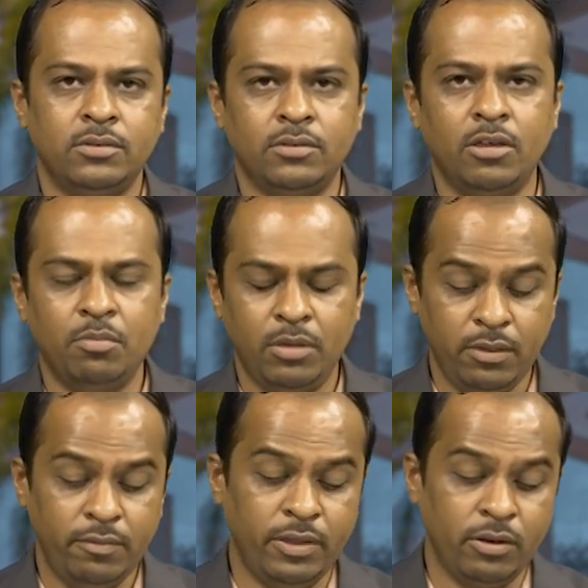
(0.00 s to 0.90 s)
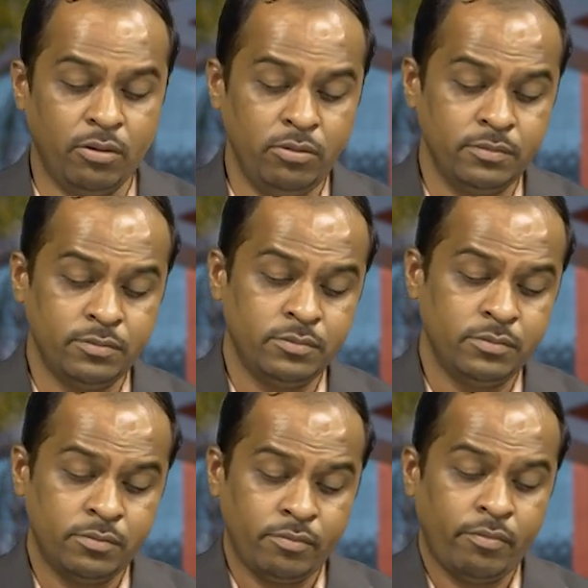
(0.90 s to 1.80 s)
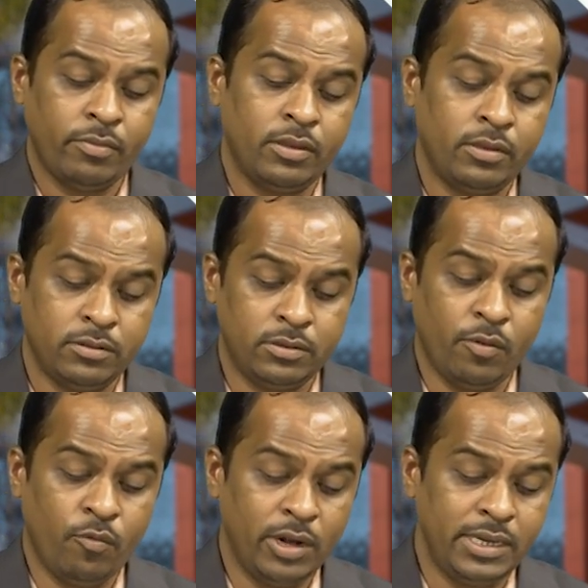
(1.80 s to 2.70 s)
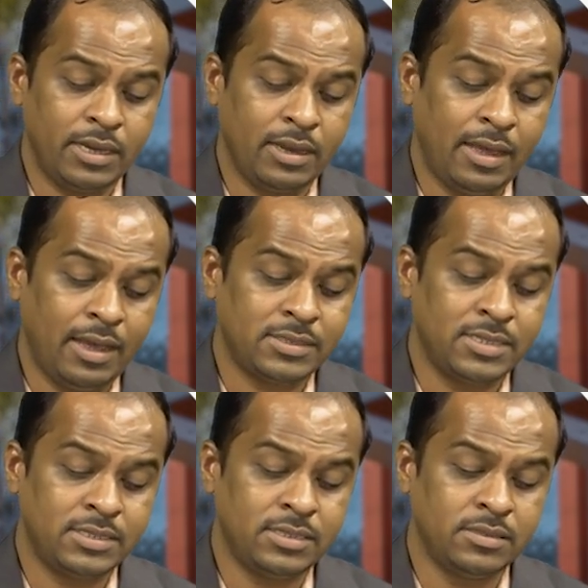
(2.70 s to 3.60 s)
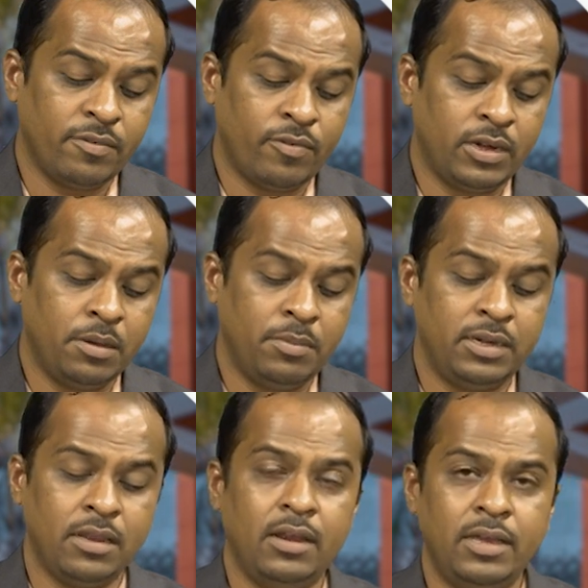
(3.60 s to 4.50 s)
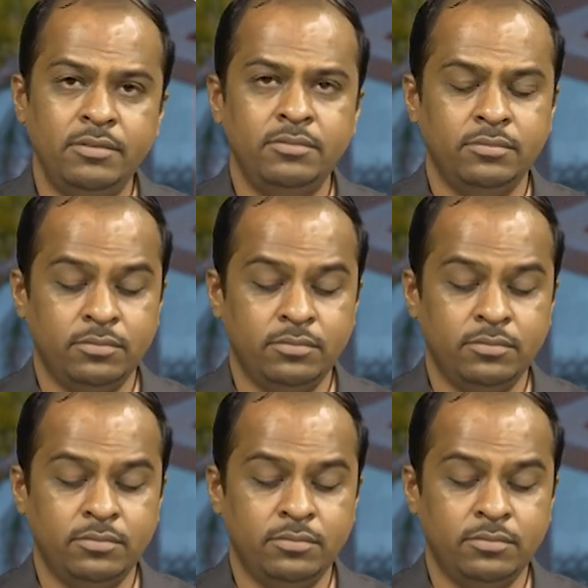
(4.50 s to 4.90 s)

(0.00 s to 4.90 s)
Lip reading: Normally we know the vertical axis is a fundamental line